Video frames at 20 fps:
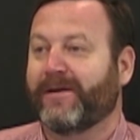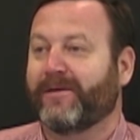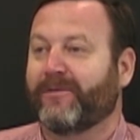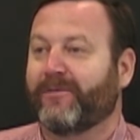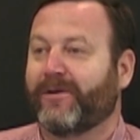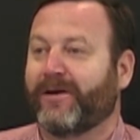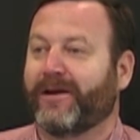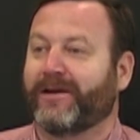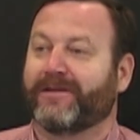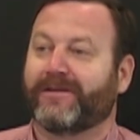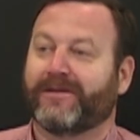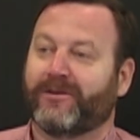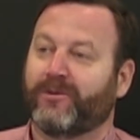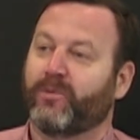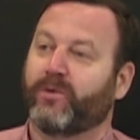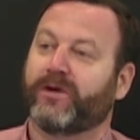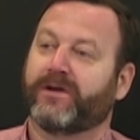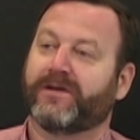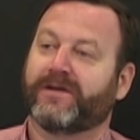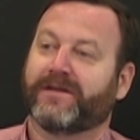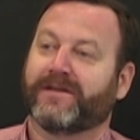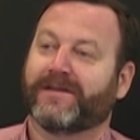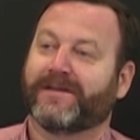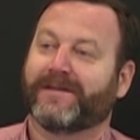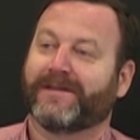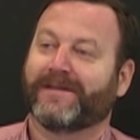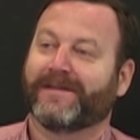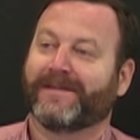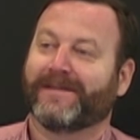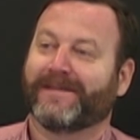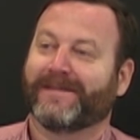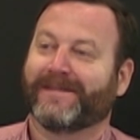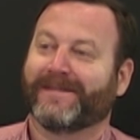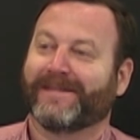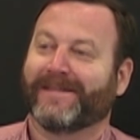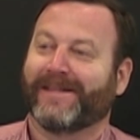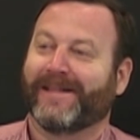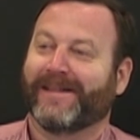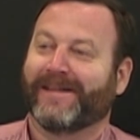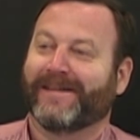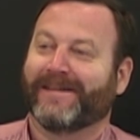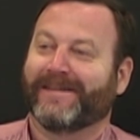No. All right.